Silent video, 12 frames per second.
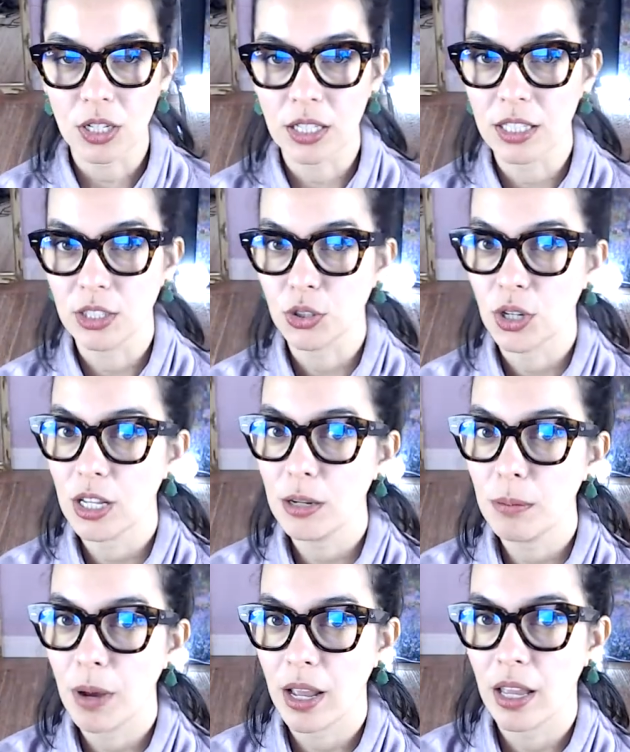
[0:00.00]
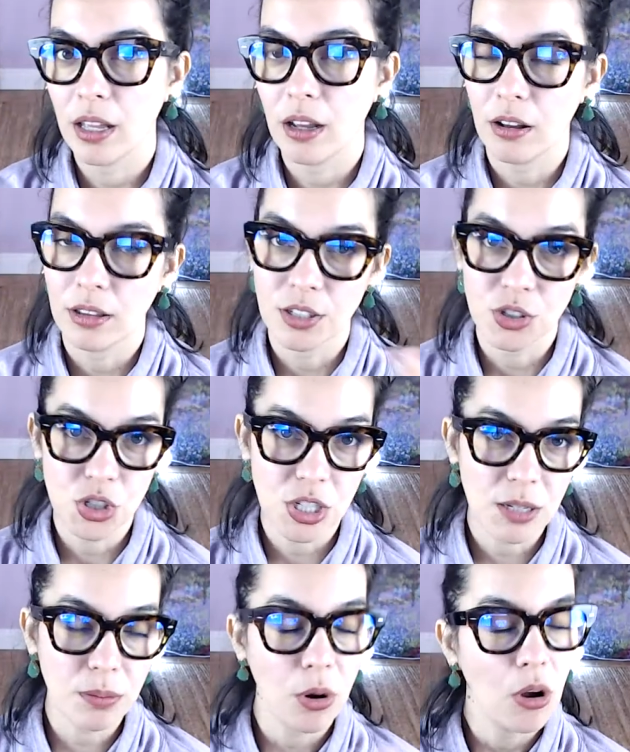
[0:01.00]
and they try to buy it on the
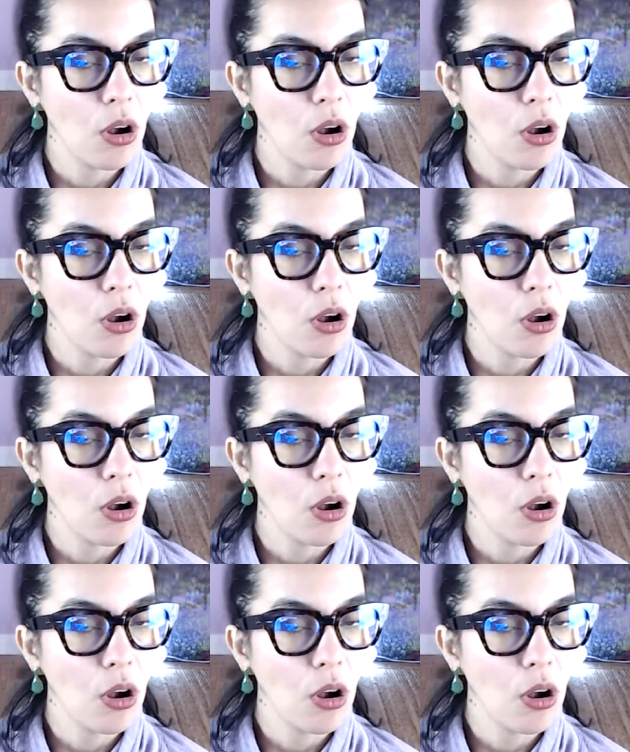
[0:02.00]
cheap